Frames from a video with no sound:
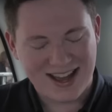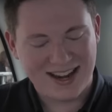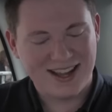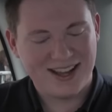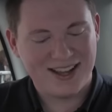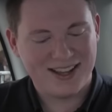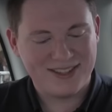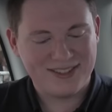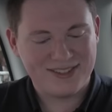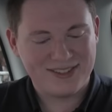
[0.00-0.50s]

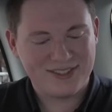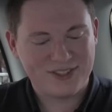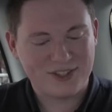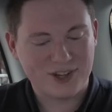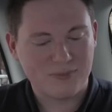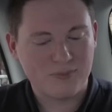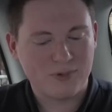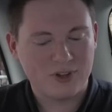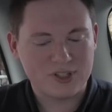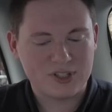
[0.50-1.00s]
And
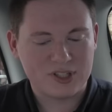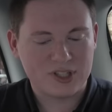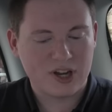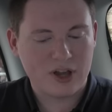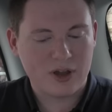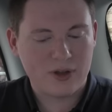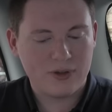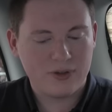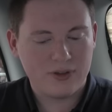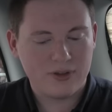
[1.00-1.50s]
John wants to
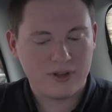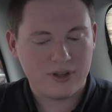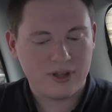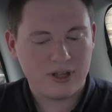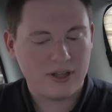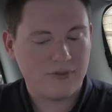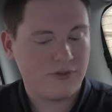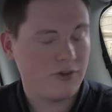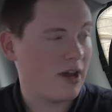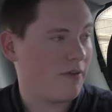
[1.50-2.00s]
know
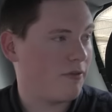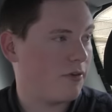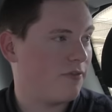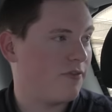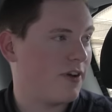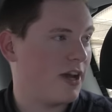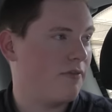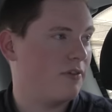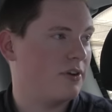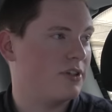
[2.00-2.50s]
if you have a
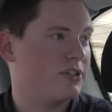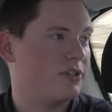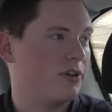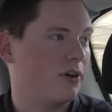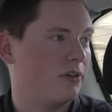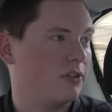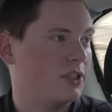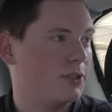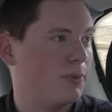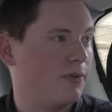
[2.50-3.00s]
favourite
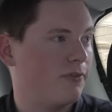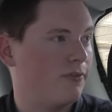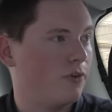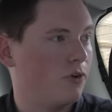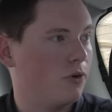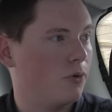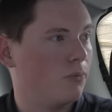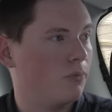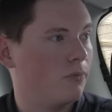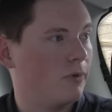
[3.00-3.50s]
song to
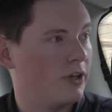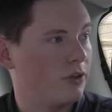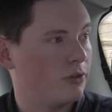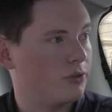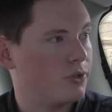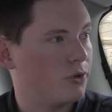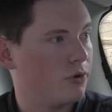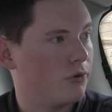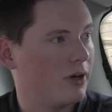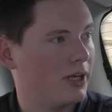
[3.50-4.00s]
perform when you're
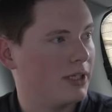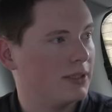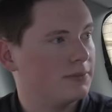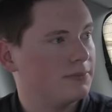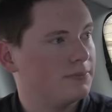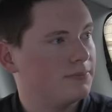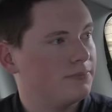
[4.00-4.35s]
touring.